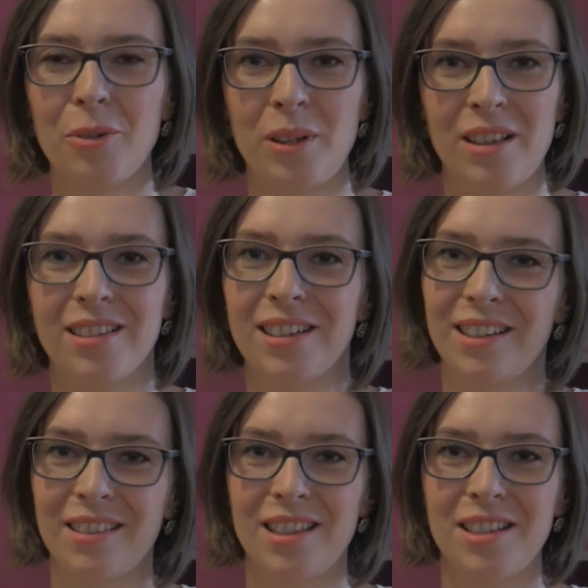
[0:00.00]

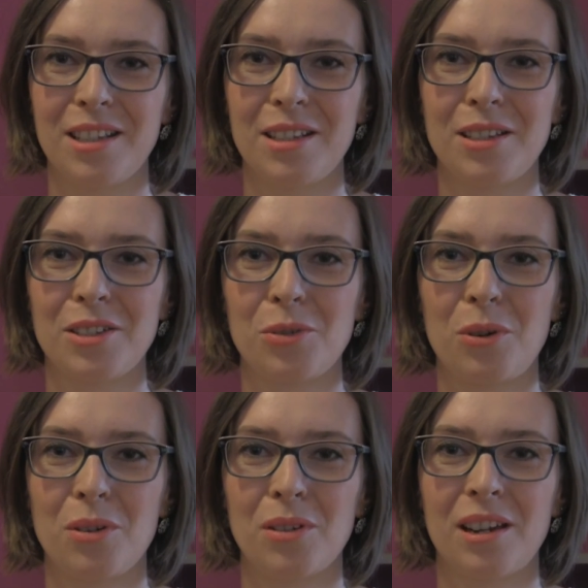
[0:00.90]
well, this is
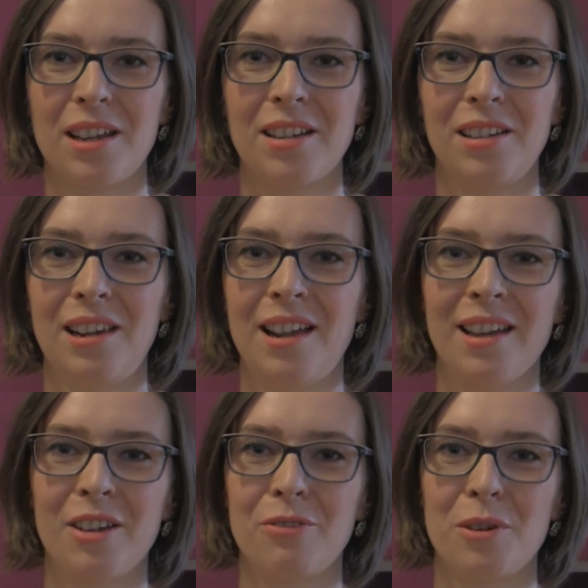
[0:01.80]
strong like a
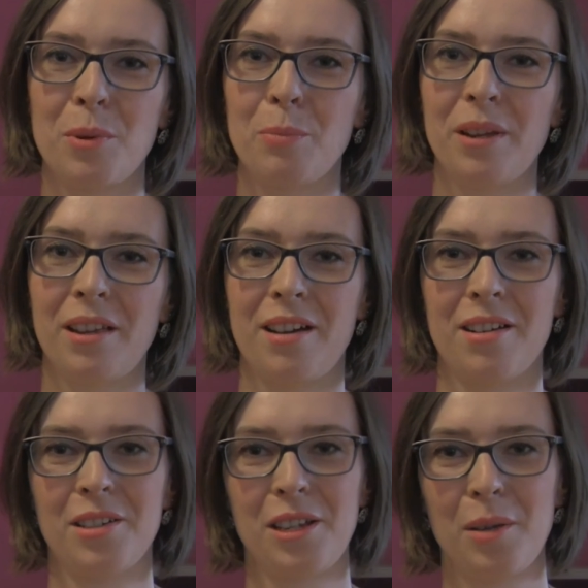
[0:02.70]
leg from a
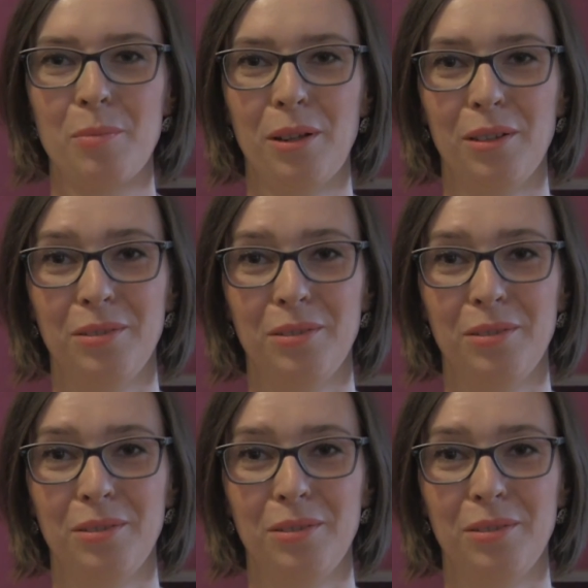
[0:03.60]
billiard table.